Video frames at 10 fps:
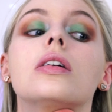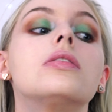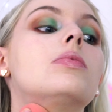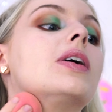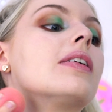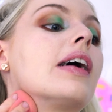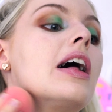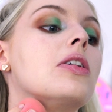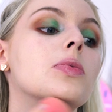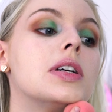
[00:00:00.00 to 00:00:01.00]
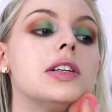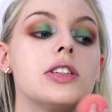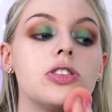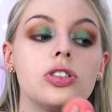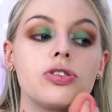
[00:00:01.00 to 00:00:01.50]
Oh, well, Halloween
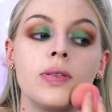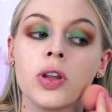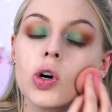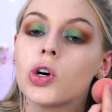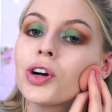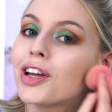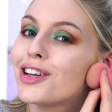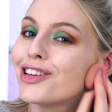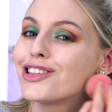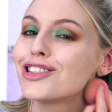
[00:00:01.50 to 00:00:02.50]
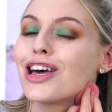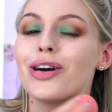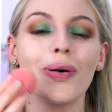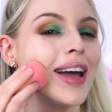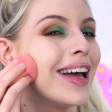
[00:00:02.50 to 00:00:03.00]
is just around the corner,
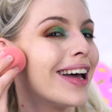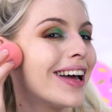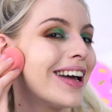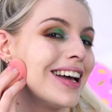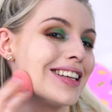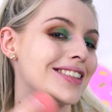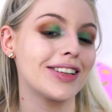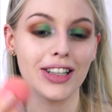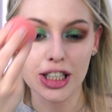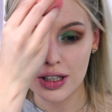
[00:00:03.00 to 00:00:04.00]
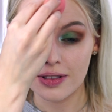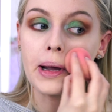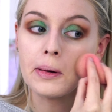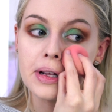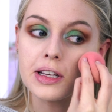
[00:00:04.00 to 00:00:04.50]
so it's all good.
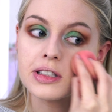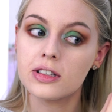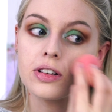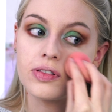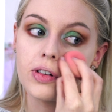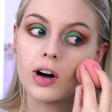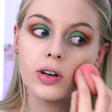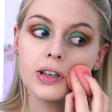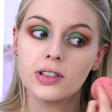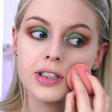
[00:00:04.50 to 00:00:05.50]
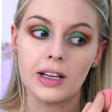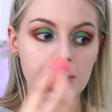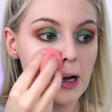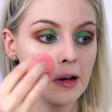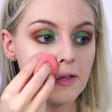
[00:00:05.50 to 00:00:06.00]
Maybe this is the wrong
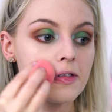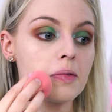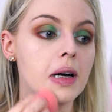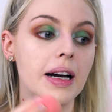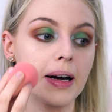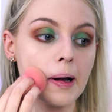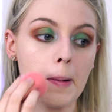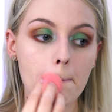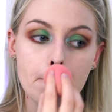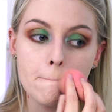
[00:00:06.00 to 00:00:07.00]
skin tone for my